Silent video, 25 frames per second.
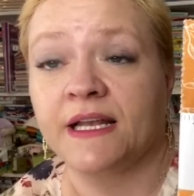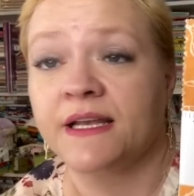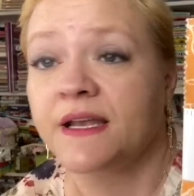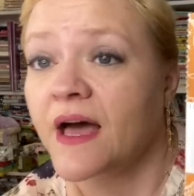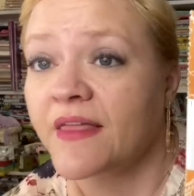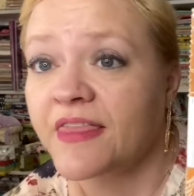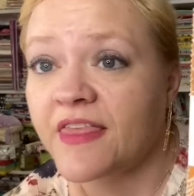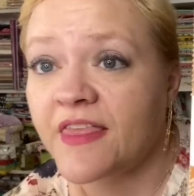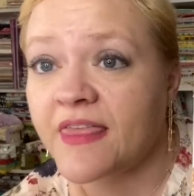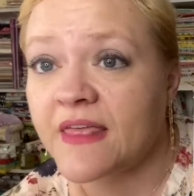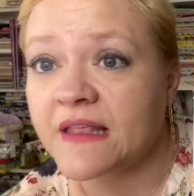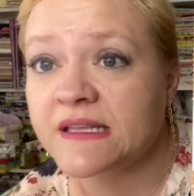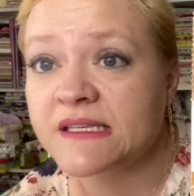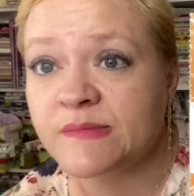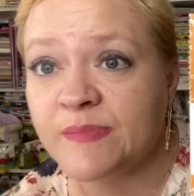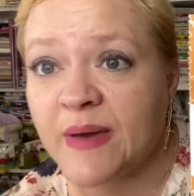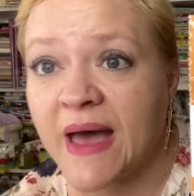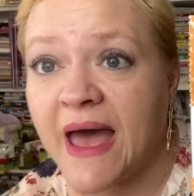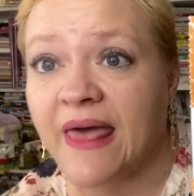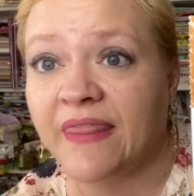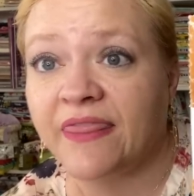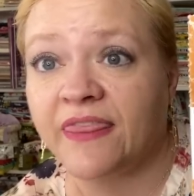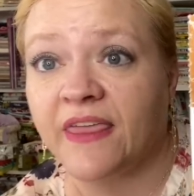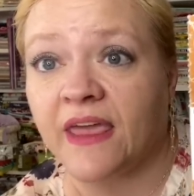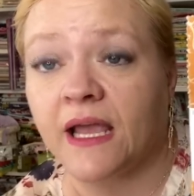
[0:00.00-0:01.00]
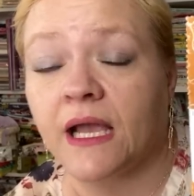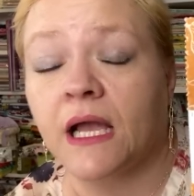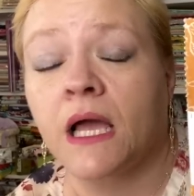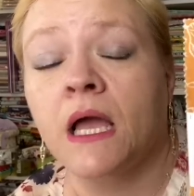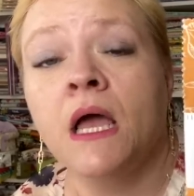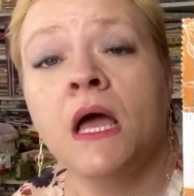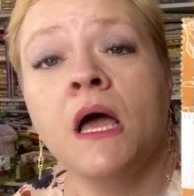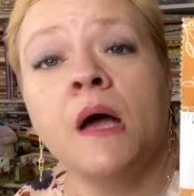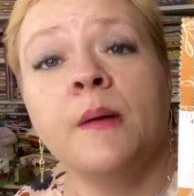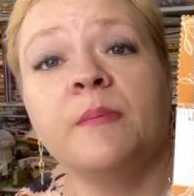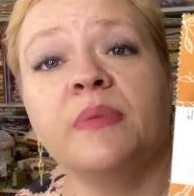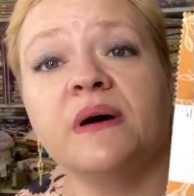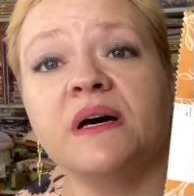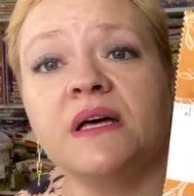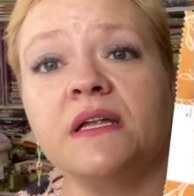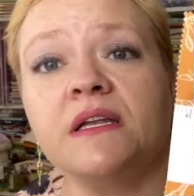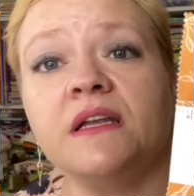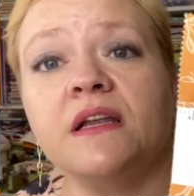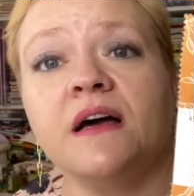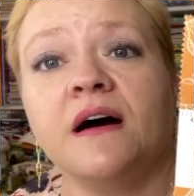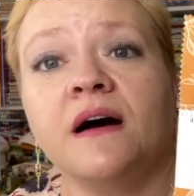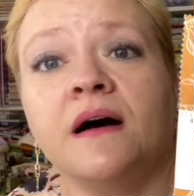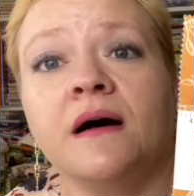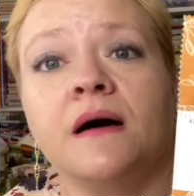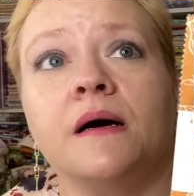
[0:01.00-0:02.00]
Not that that's a bad thing, but
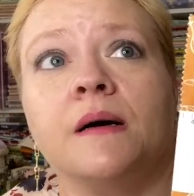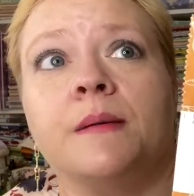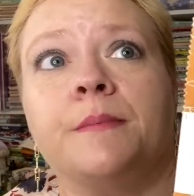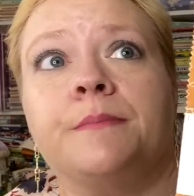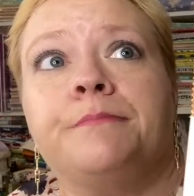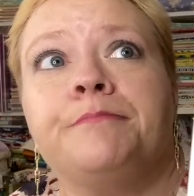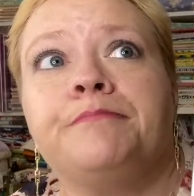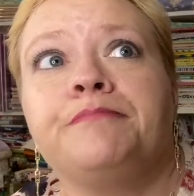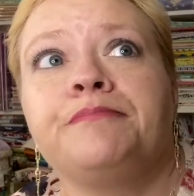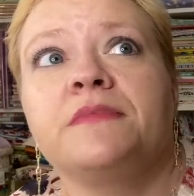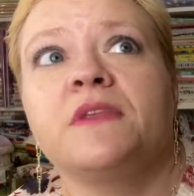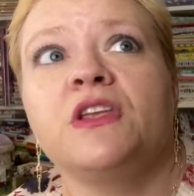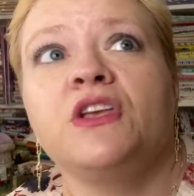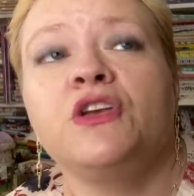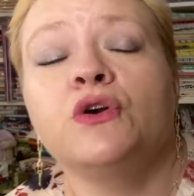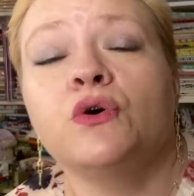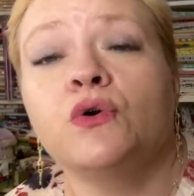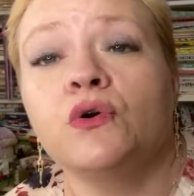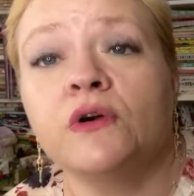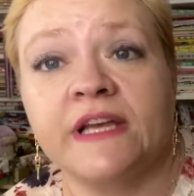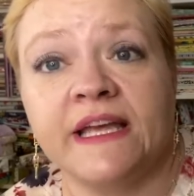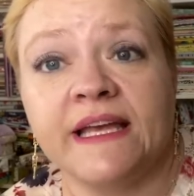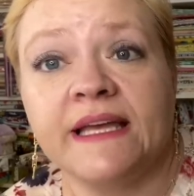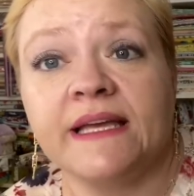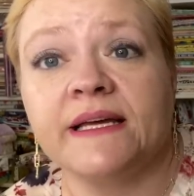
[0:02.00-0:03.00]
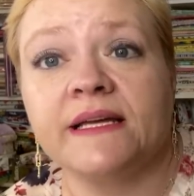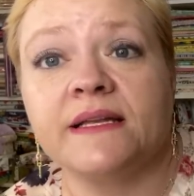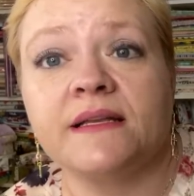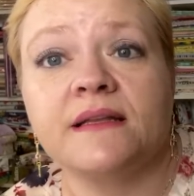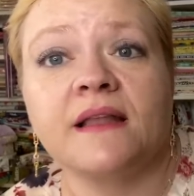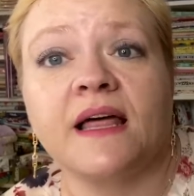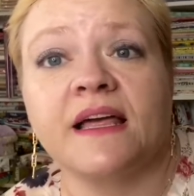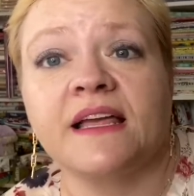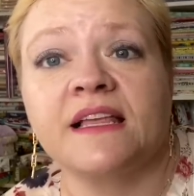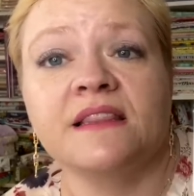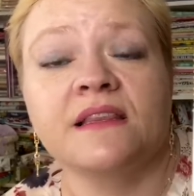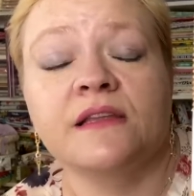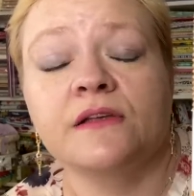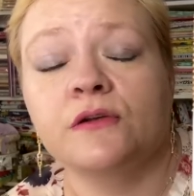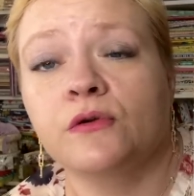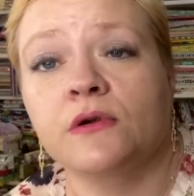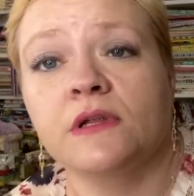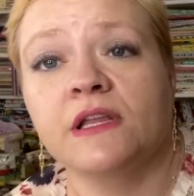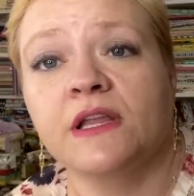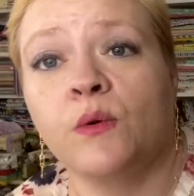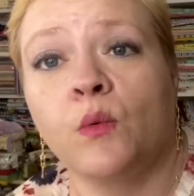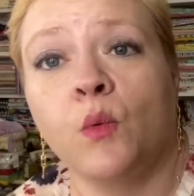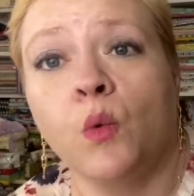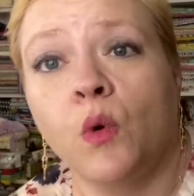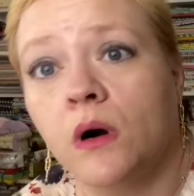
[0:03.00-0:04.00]
um, you'll get like
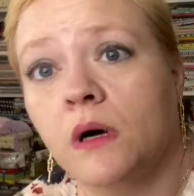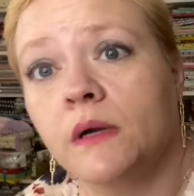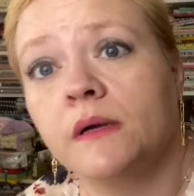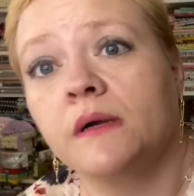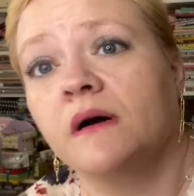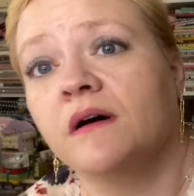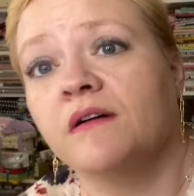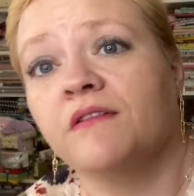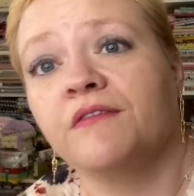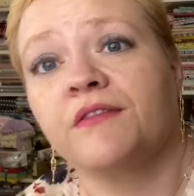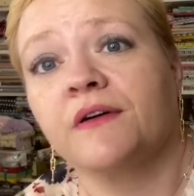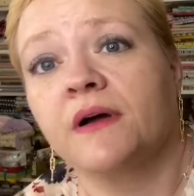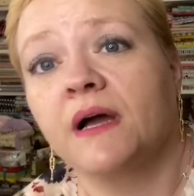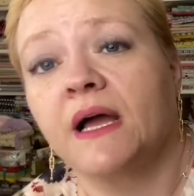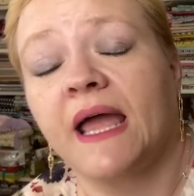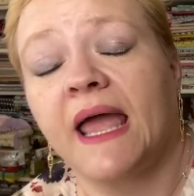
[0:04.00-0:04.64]
literally one of